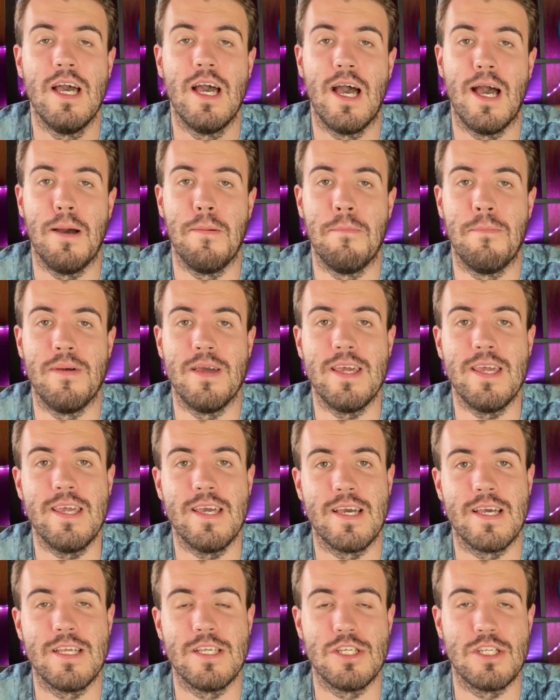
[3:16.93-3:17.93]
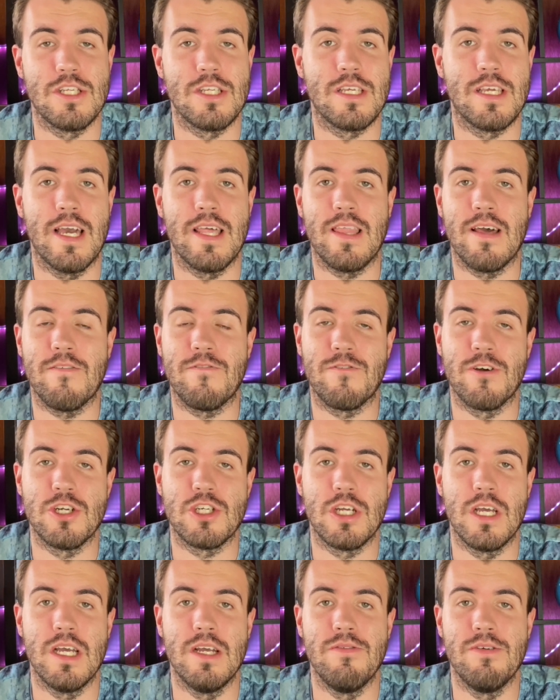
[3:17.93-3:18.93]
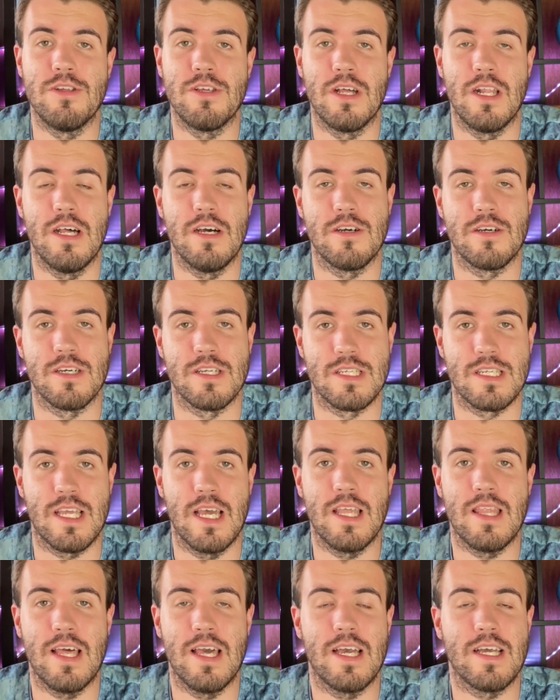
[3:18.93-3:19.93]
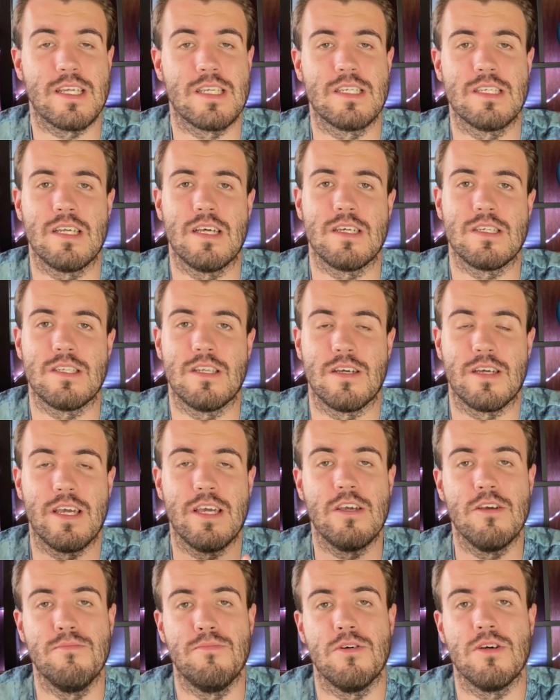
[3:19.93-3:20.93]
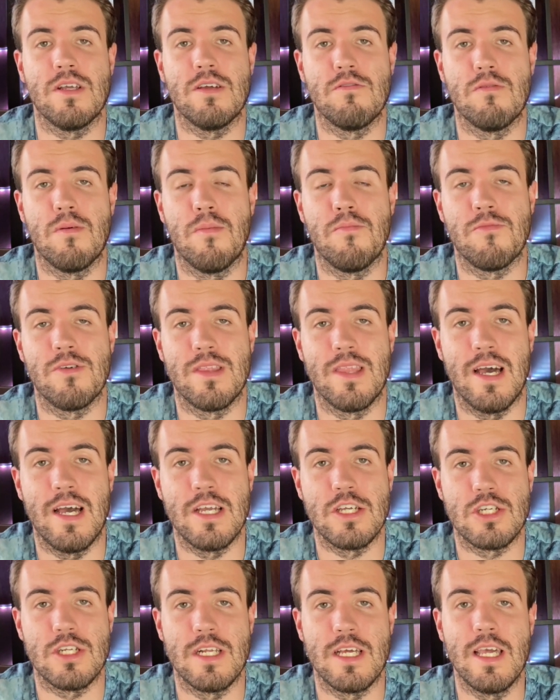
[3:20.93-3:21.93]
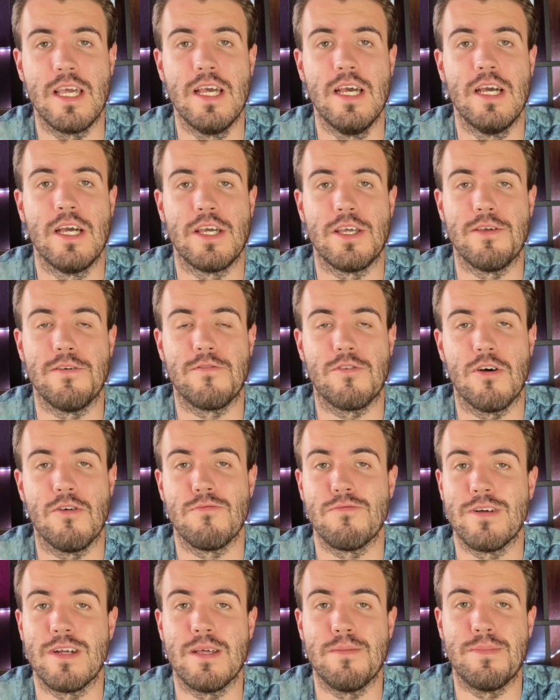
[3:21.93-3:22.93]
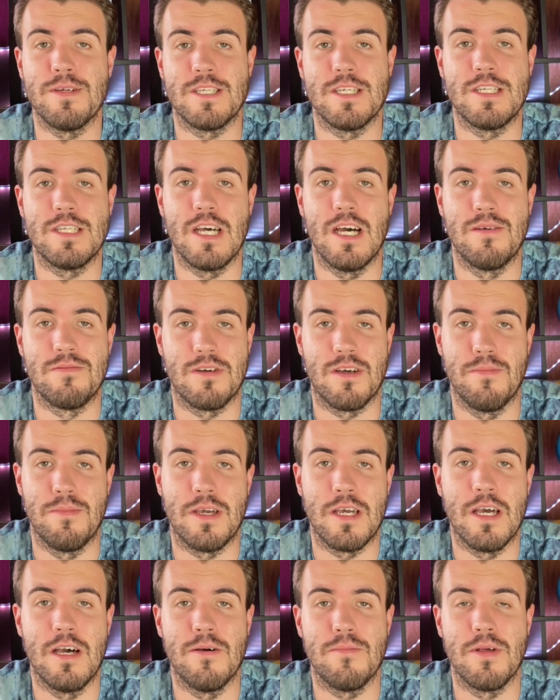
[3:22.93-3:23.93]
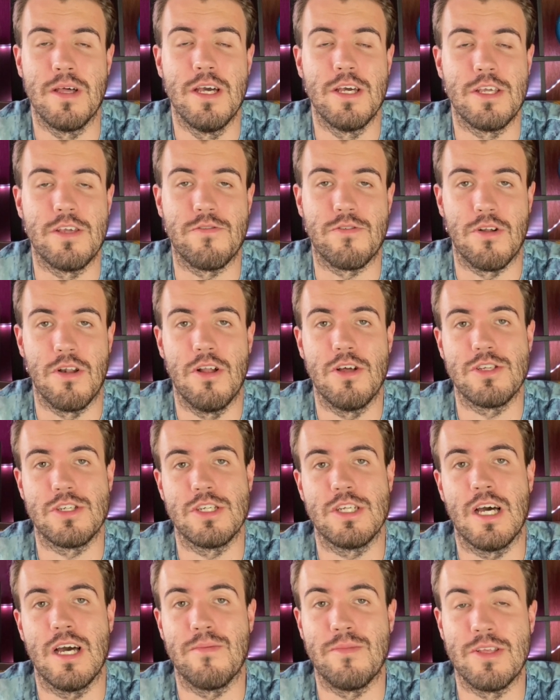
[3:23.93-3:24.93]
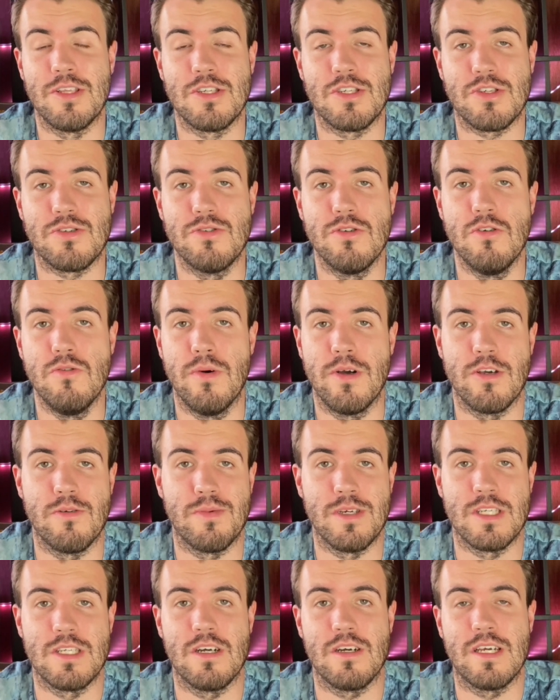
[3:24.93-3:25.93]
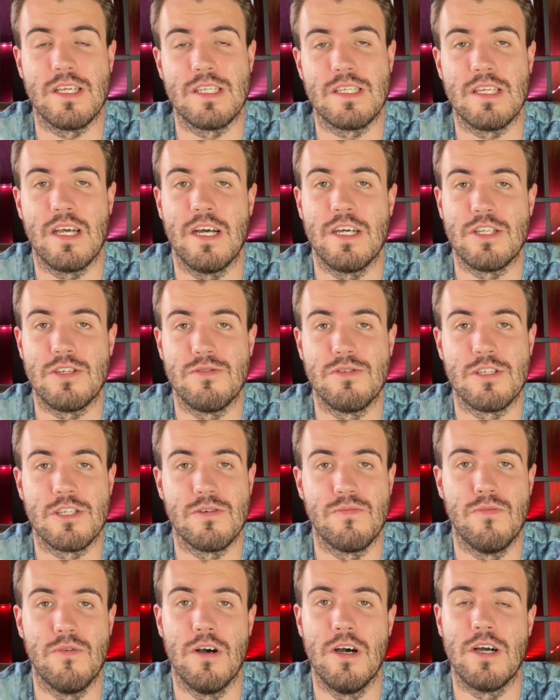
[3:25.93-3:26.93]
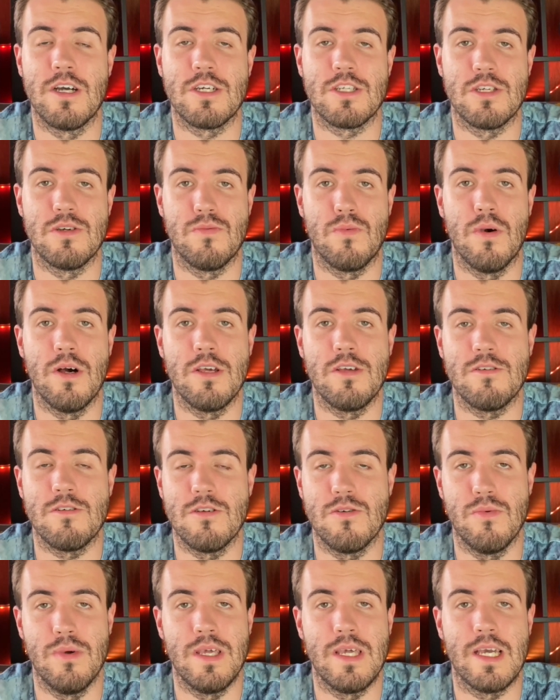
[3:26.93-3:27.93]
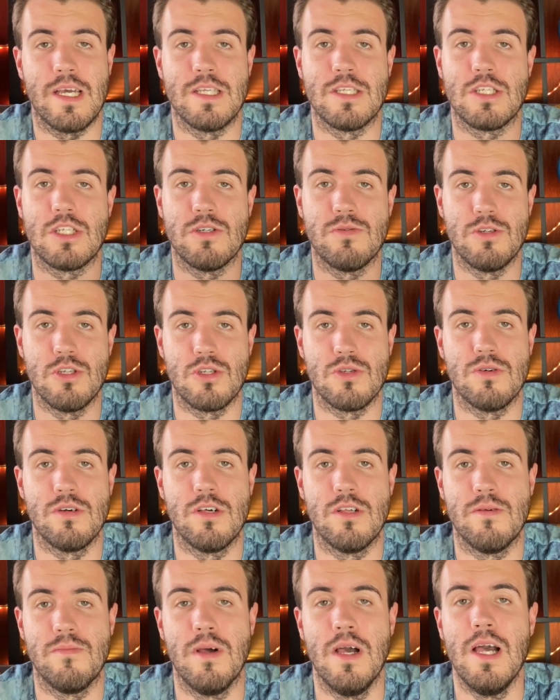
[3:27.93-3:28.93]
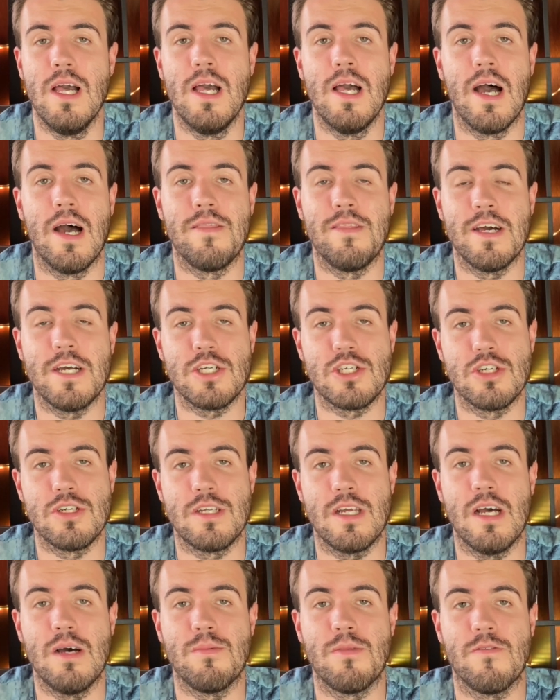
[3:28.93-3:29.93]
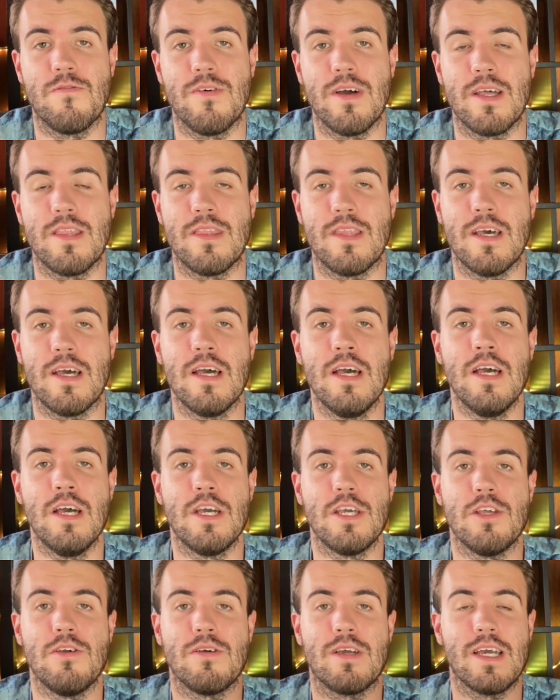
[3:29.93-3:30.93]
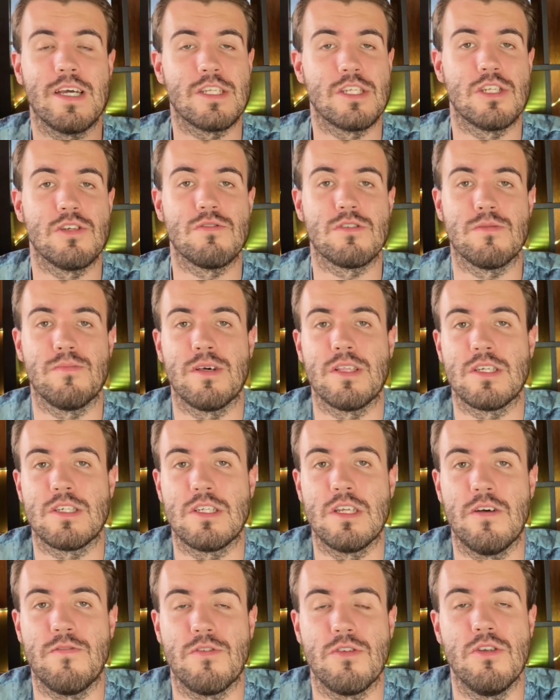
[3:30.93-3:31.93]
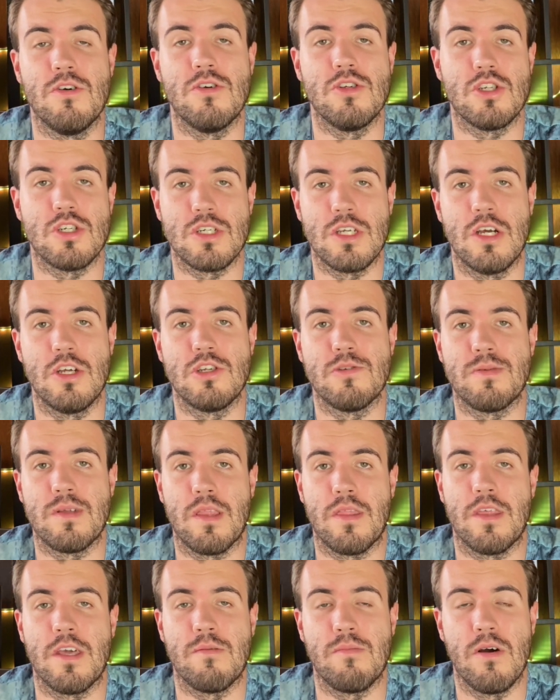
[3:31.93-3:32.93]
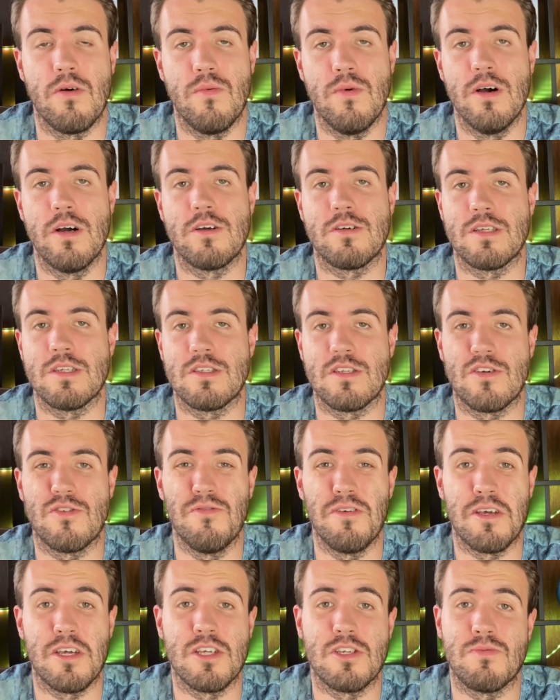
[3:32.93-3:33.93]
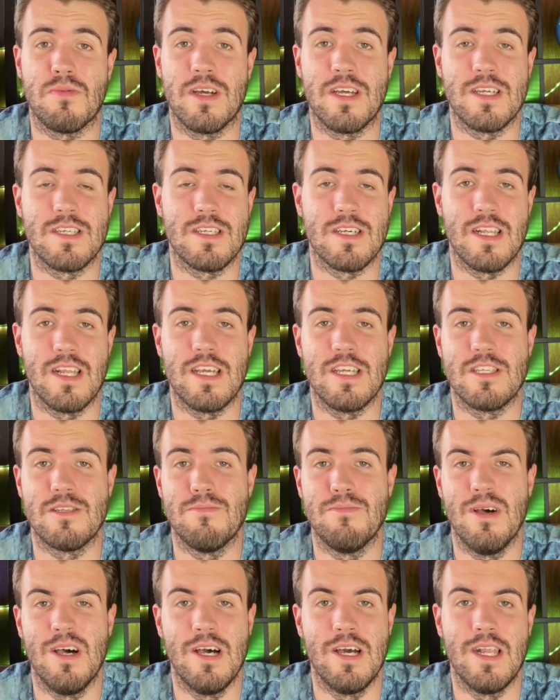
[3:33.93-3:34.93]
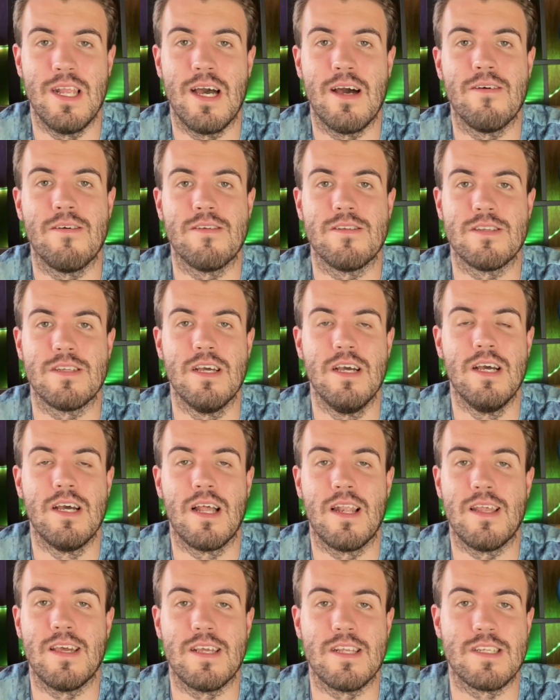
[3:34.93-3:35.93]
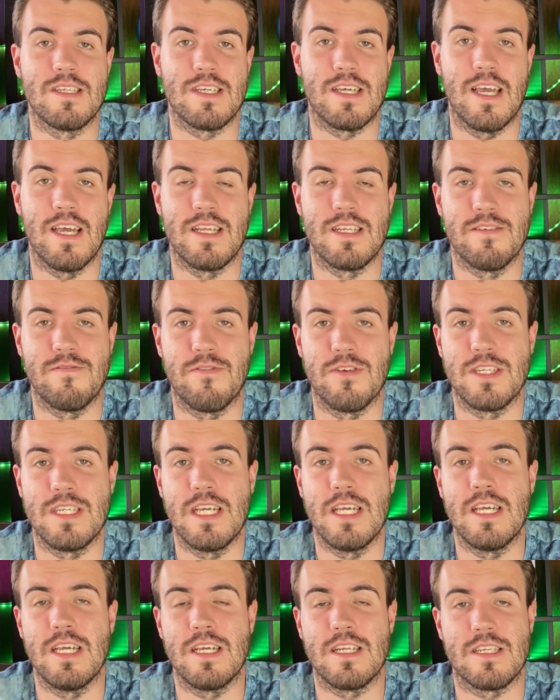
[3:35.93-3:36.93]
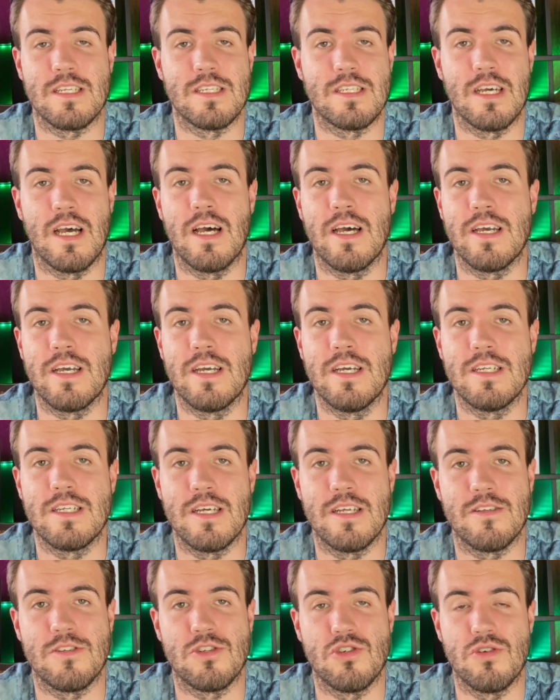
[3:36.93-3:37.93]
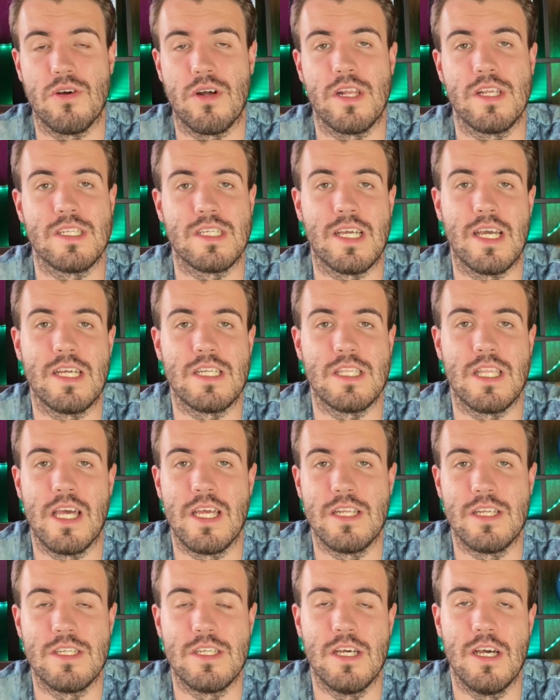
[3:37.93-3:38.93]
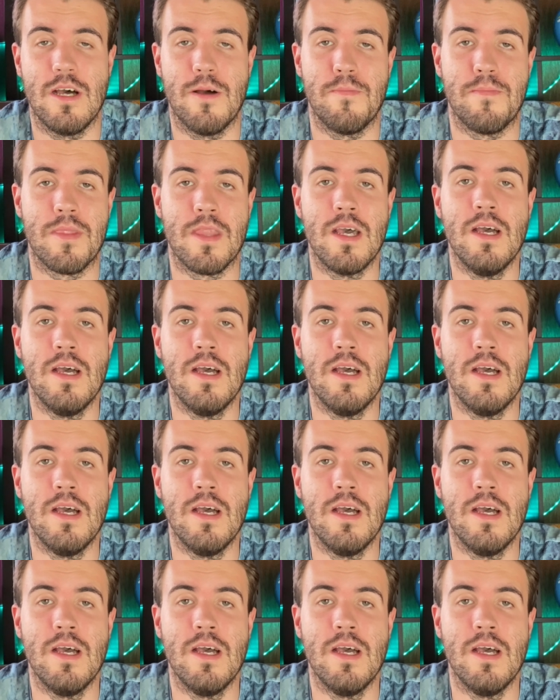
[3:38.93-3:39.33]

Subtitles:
and B, get that fresh air in your lungs, get that exercise done, get your body remembering that actually you've got a really busy term coming up. You've got lots of time in school where you'll be stuck inside doing some work. So while you've got your weekends, do enjoy them. And that should help the fact that you get to do some other stuff. You're not just 100% thinking about work, because that's the quickest way to lead to burnout and leading to getting fatigued and tired and struggling to get to the end of term.